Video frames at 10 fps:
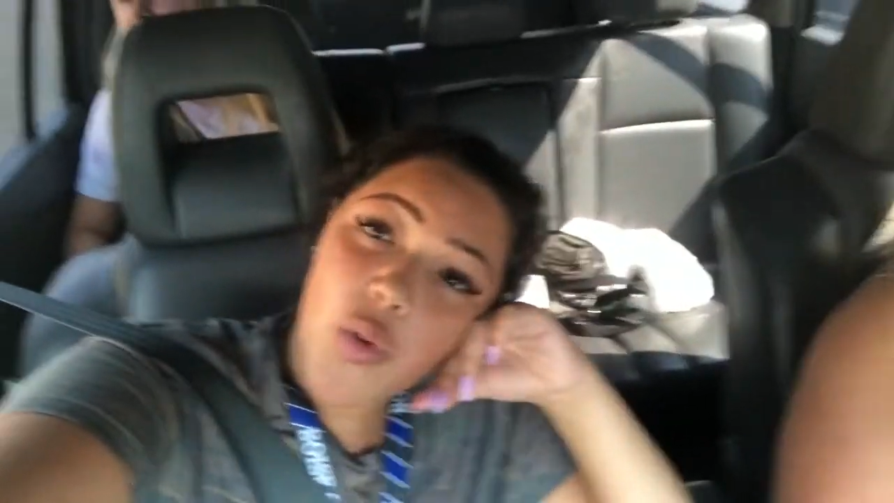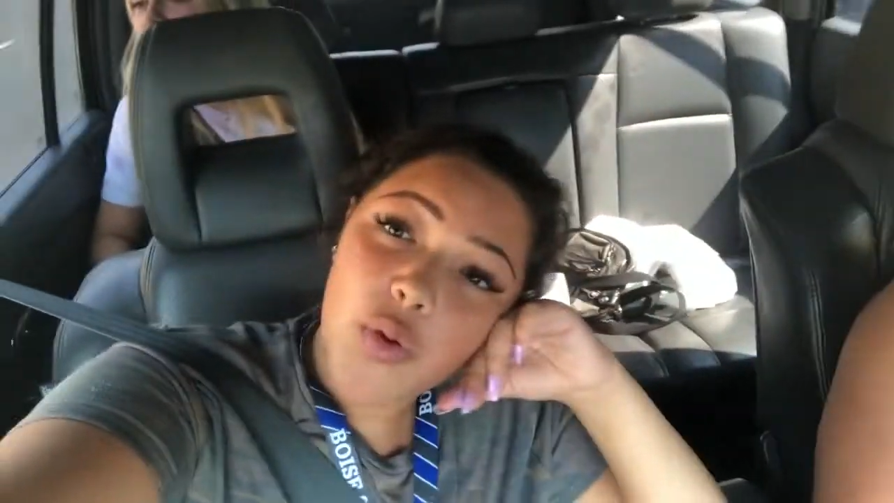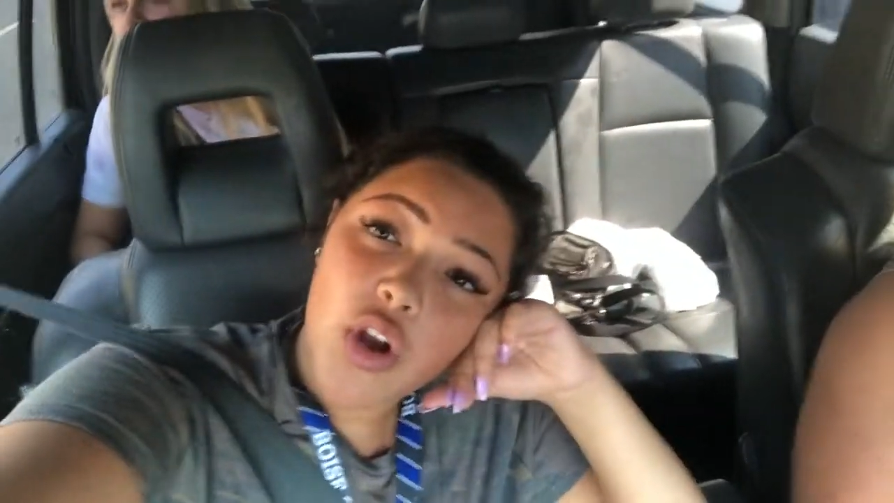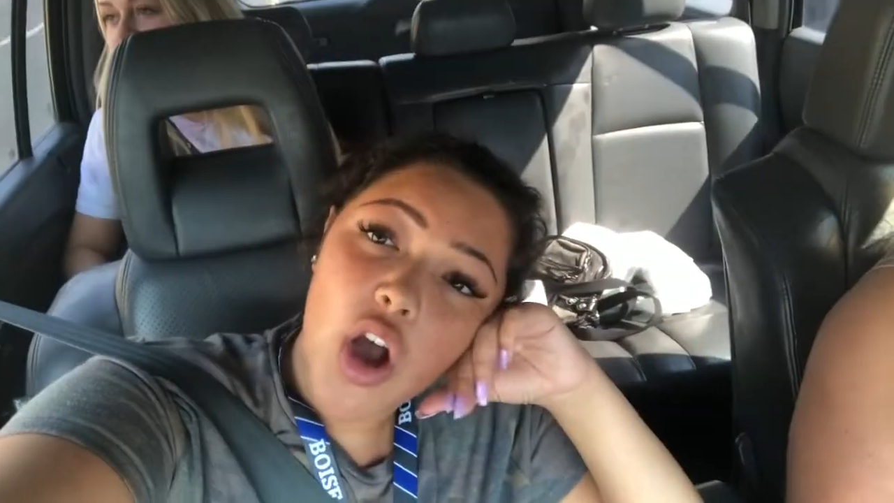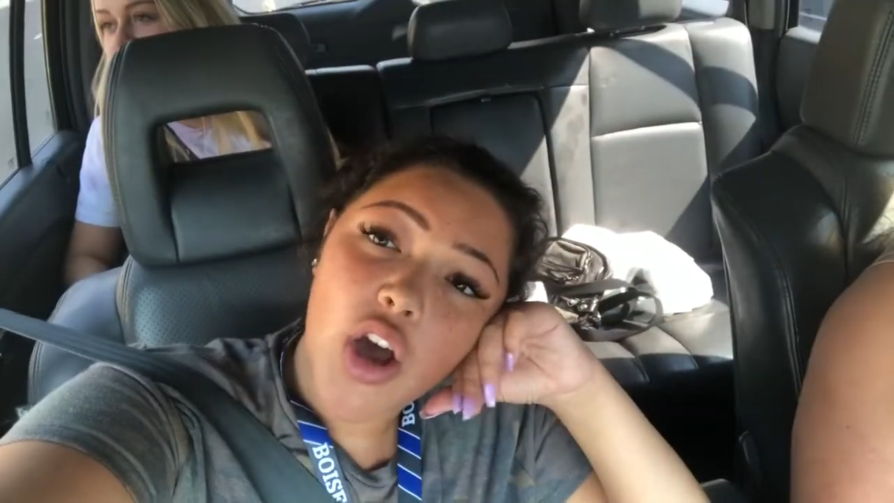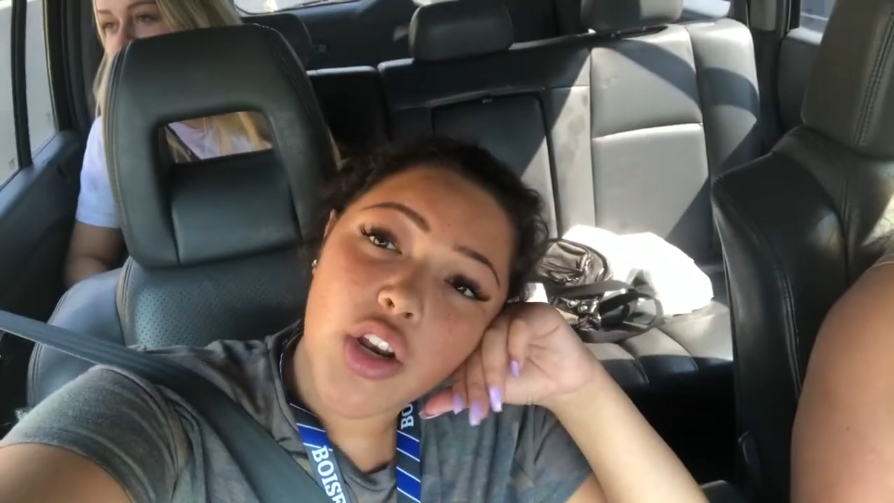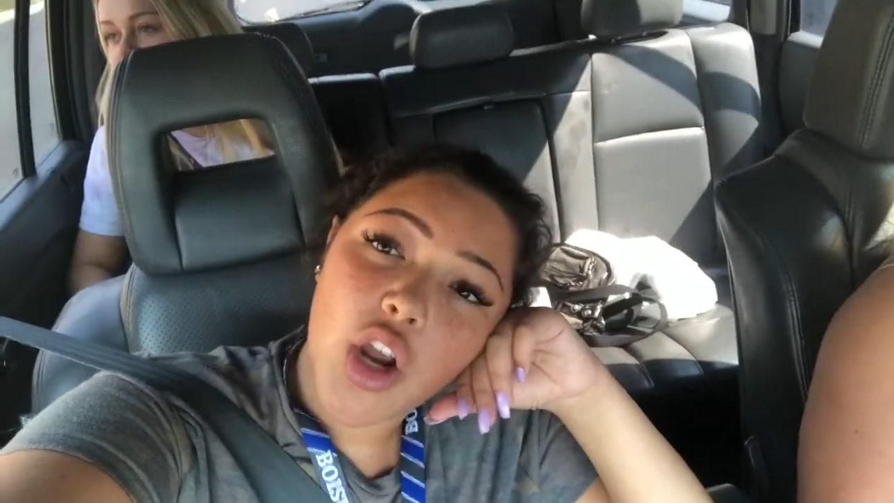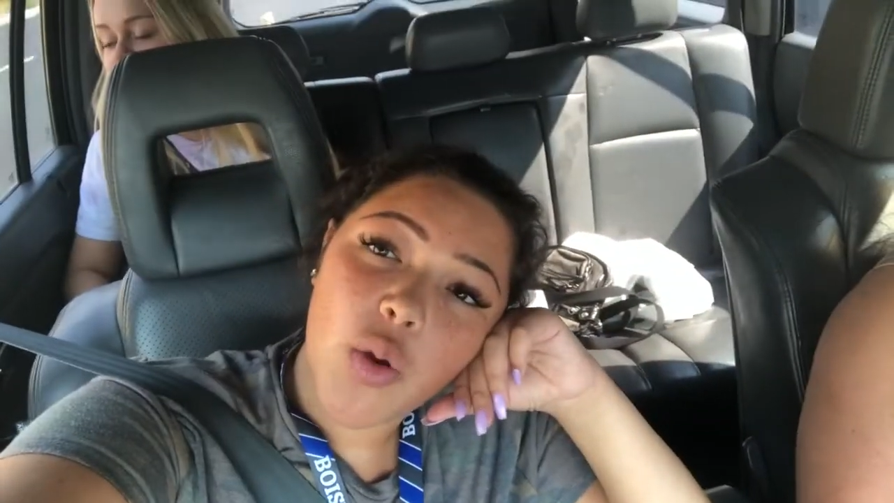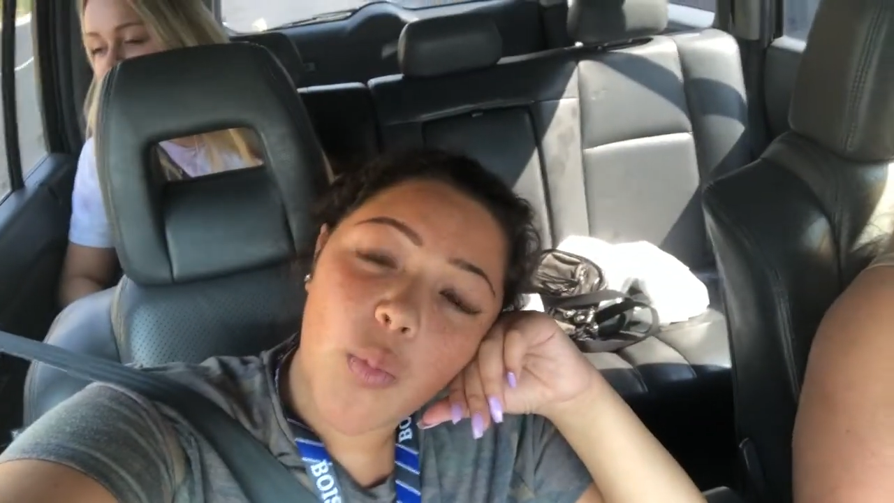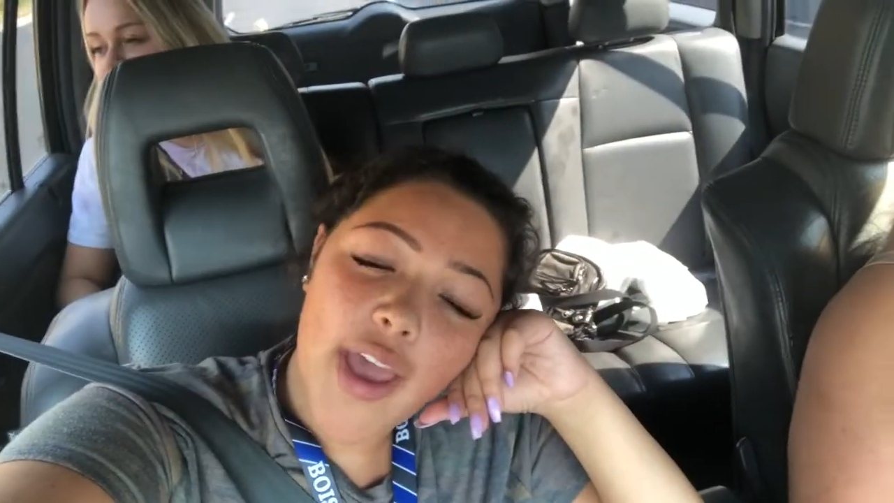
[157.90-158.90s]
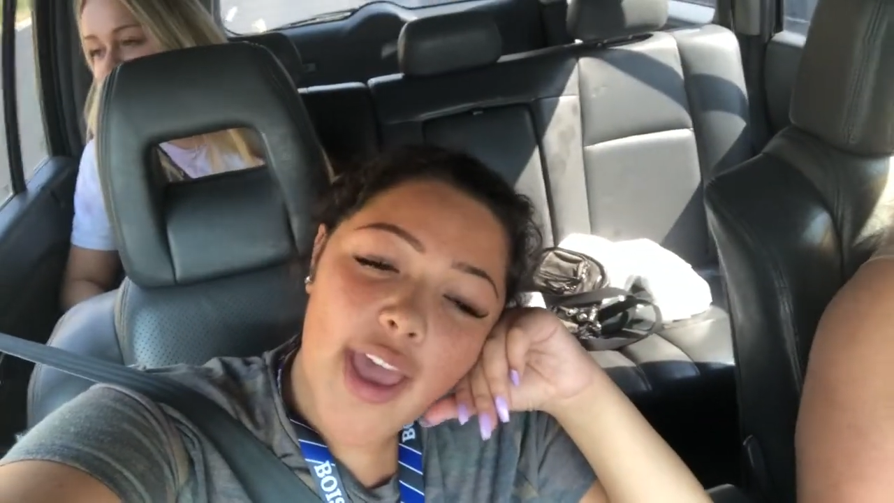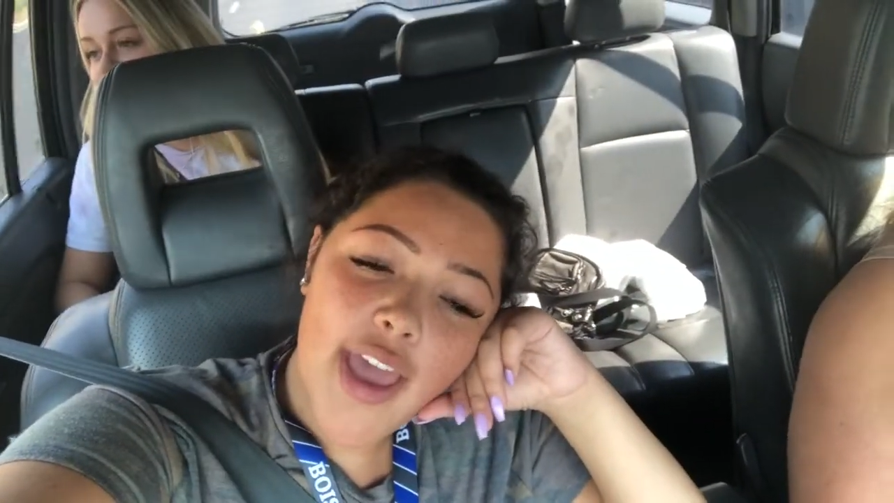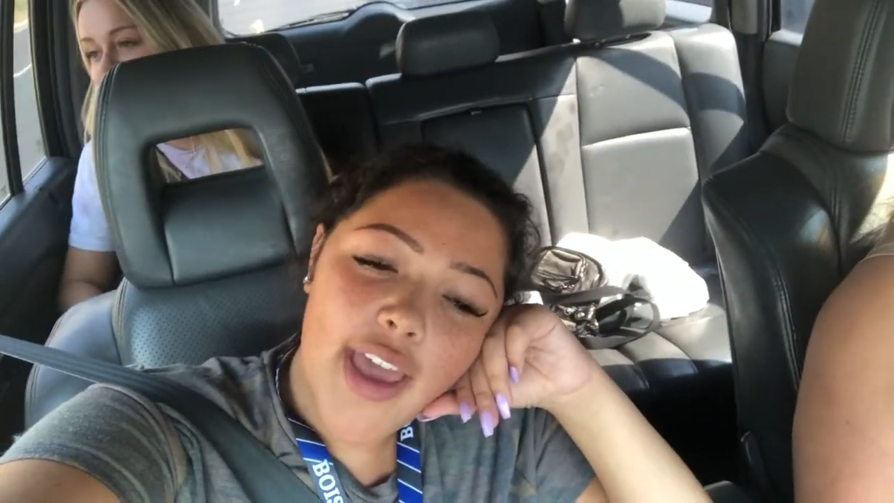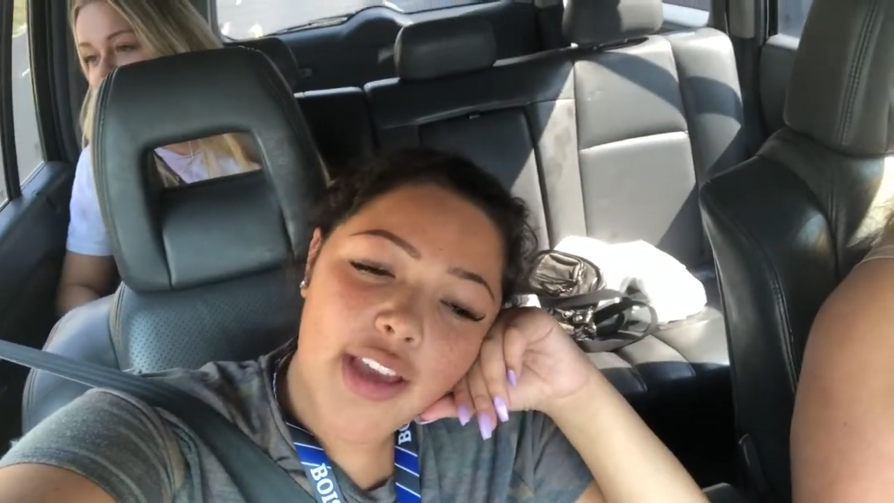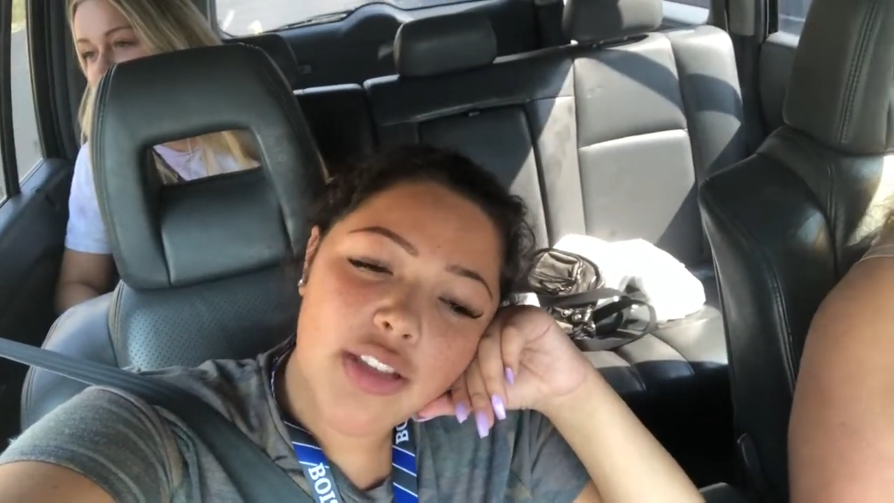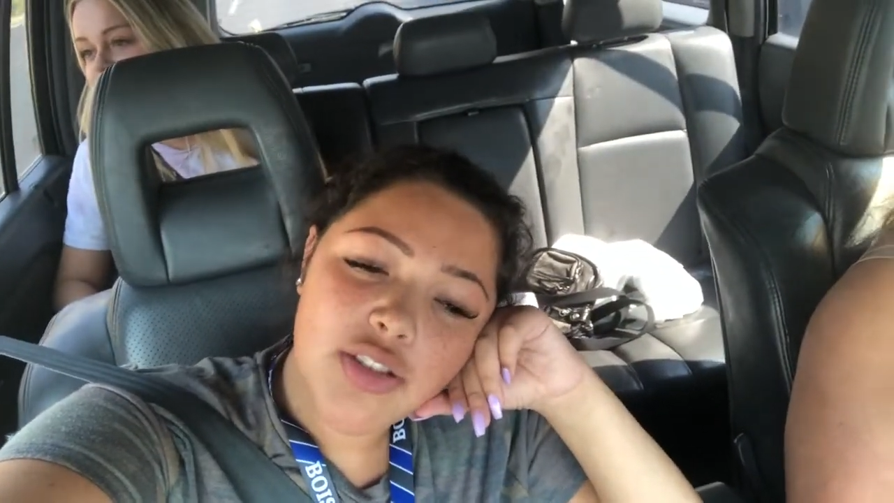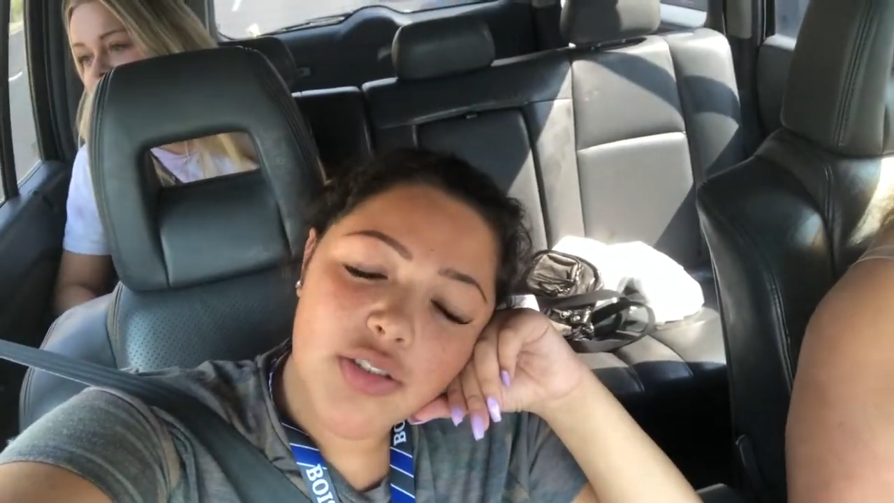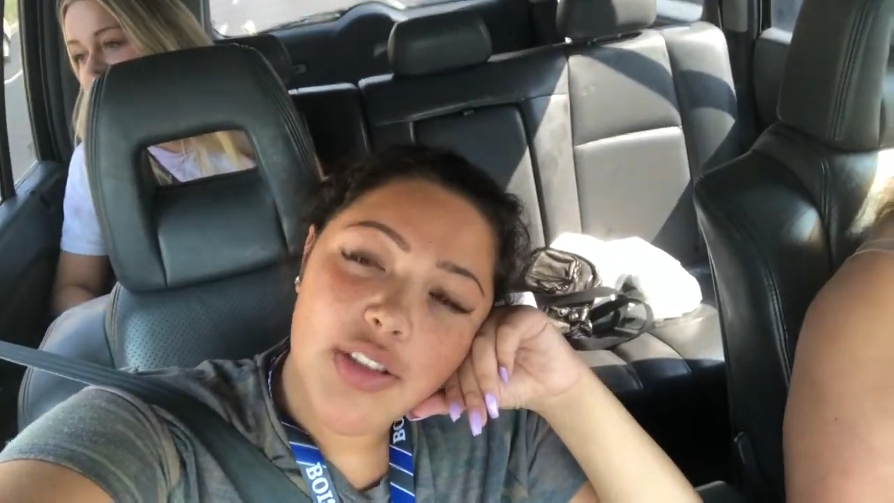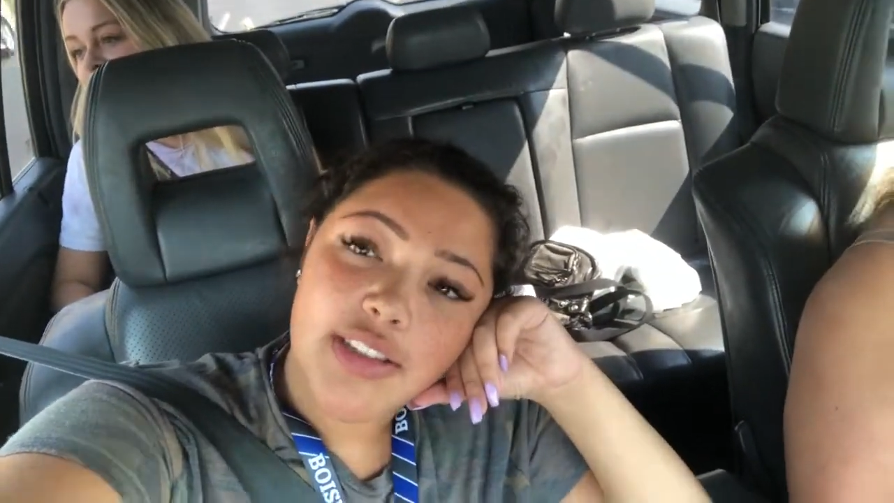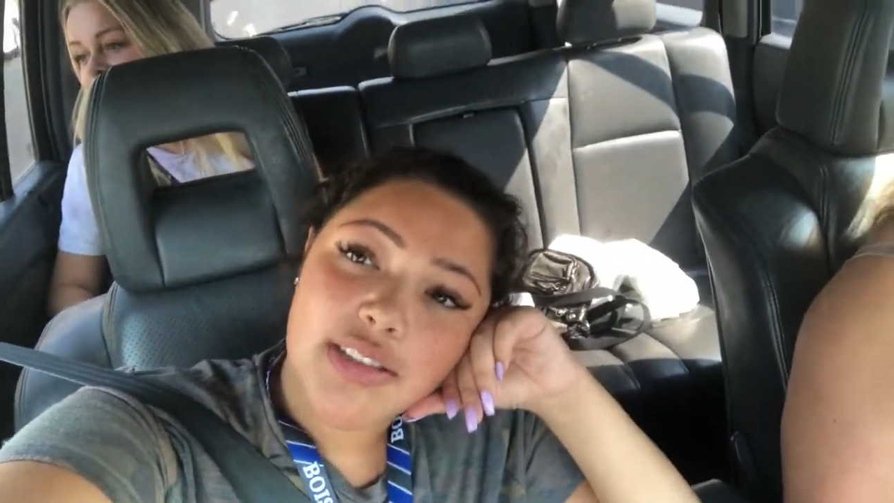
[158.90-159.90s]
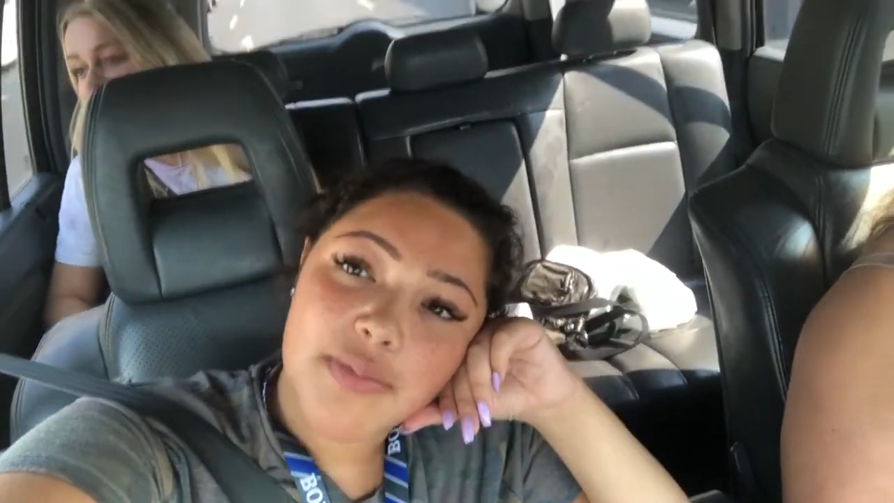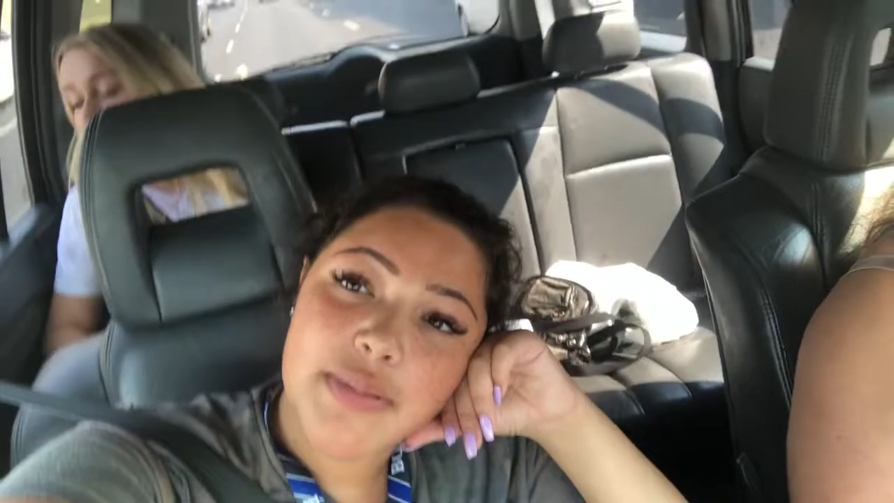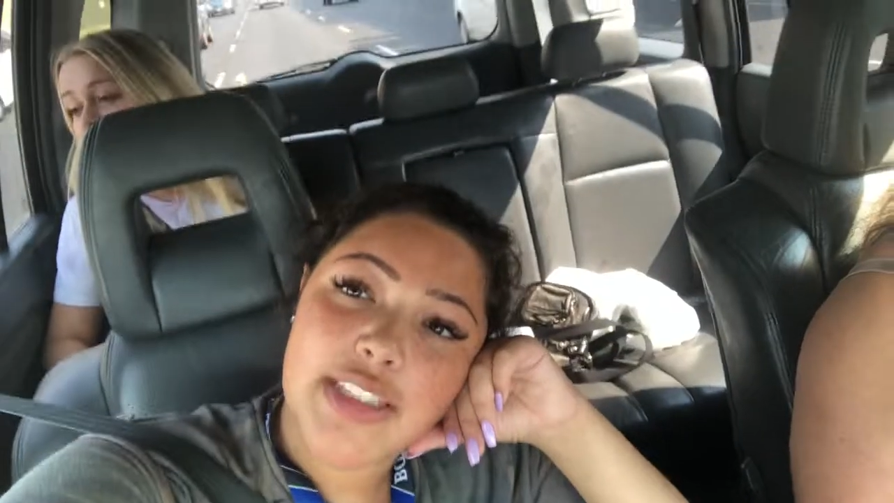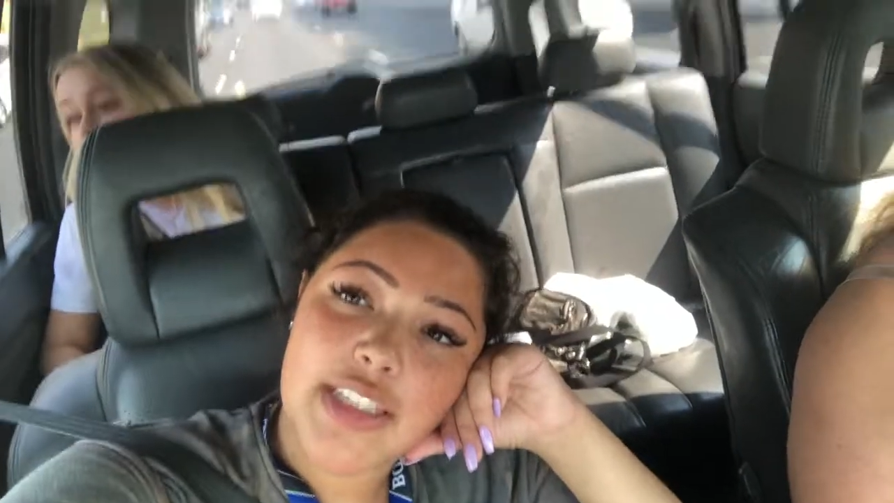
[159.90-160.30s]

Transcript: we're on our way to get some